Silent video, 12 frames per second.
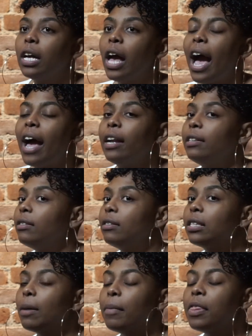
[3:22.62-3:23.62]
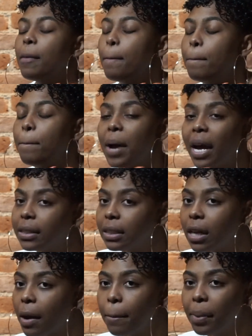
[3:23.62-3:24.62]
had some of the best
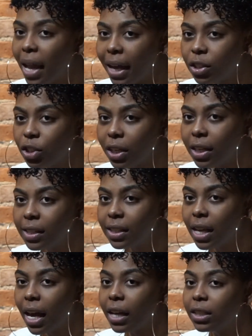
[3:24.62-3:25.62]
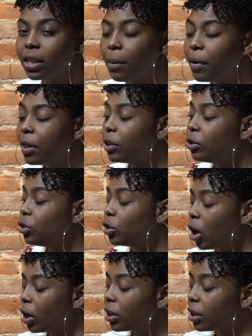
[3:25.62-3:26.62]
complexions. Like, some of the
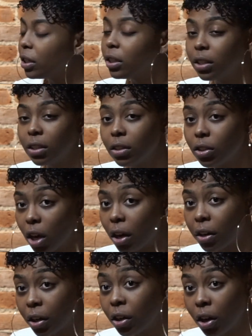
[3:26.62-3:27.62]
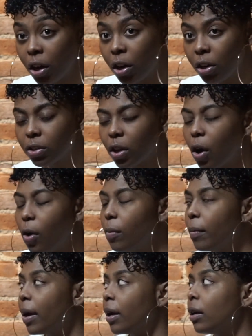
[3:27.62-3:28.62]
darker girls, oh
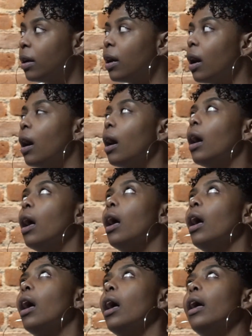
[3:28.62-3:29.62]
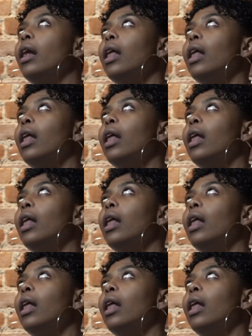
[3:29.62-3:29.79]
my God.